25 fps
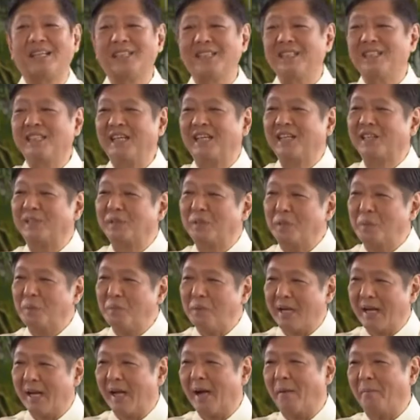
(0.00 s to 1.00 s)
ating
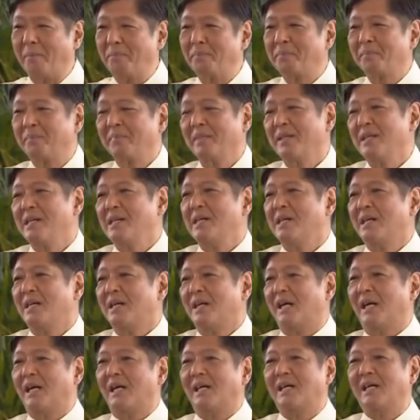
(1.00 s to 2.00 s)
ekonomiya.
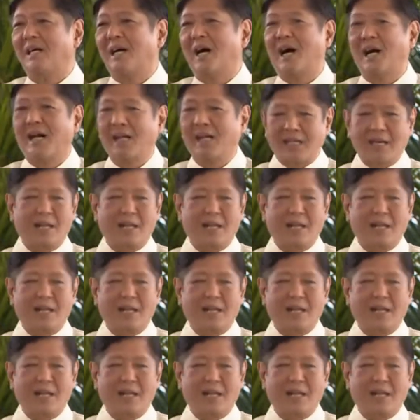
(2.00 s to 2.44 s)
I